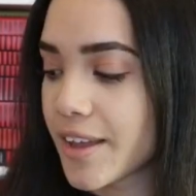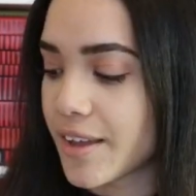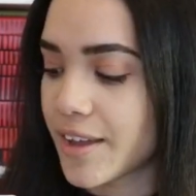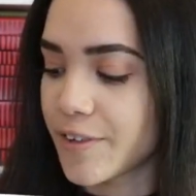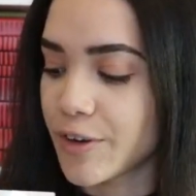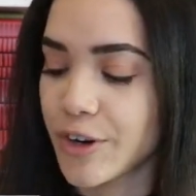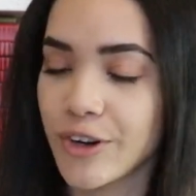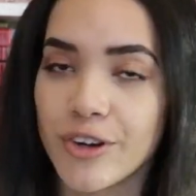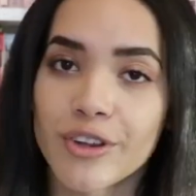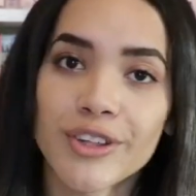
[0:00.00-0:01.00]
I've
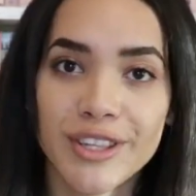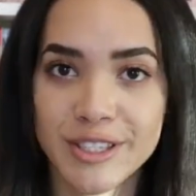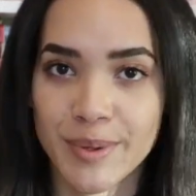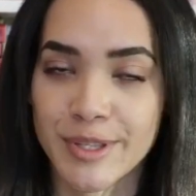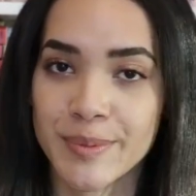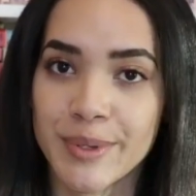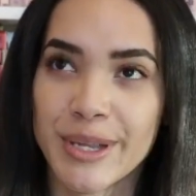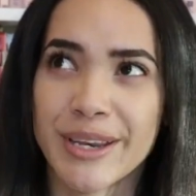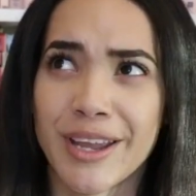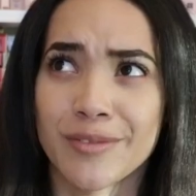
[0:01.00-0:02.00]
heard good things about this book
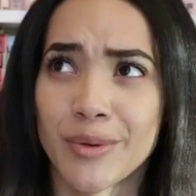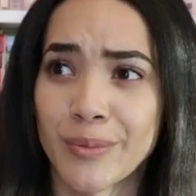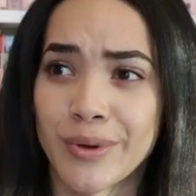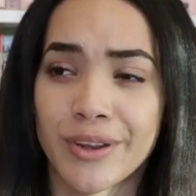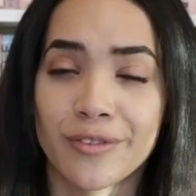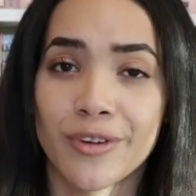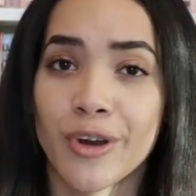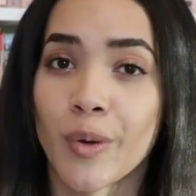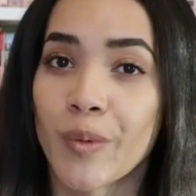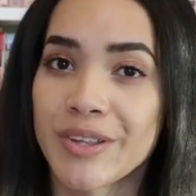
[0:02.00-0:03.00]
and I've owned it
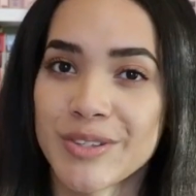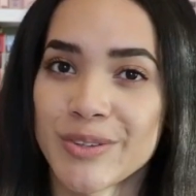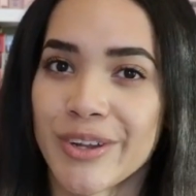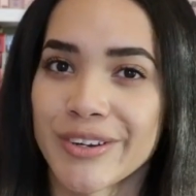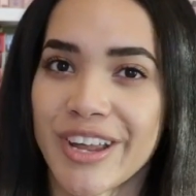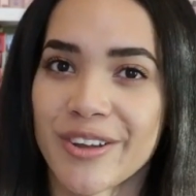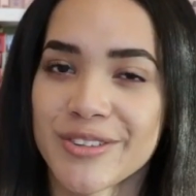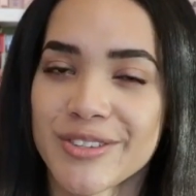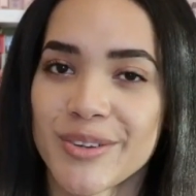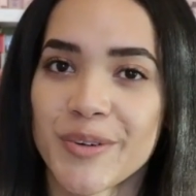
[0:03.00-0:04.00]
for way too long now
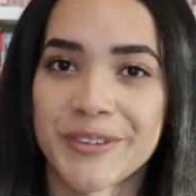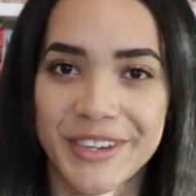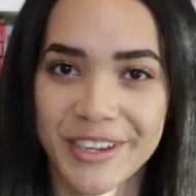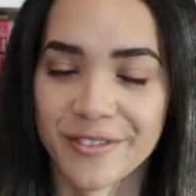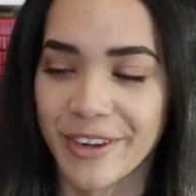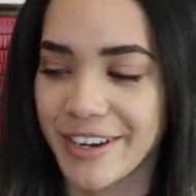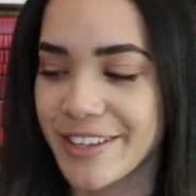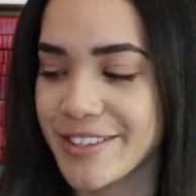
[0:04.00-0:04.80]
to not have read it,